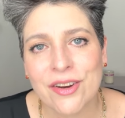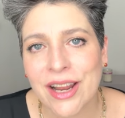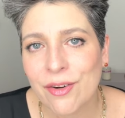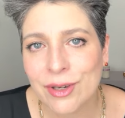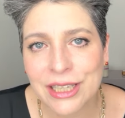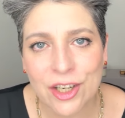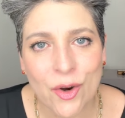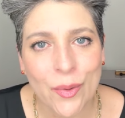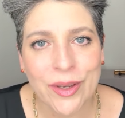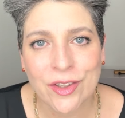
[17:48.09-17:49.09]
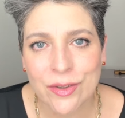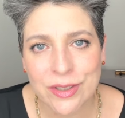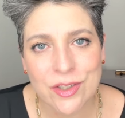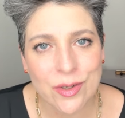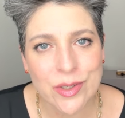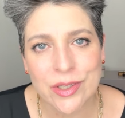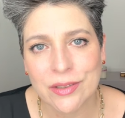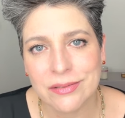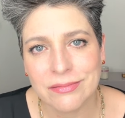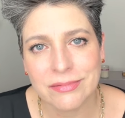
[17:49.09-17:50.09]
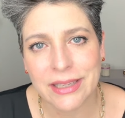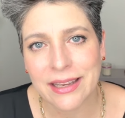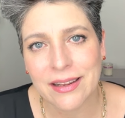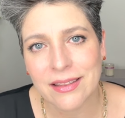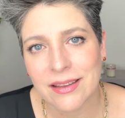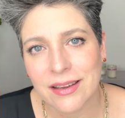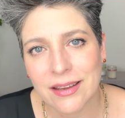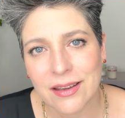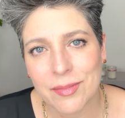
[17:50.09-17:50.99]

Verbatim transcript: You're not really going to a social anything.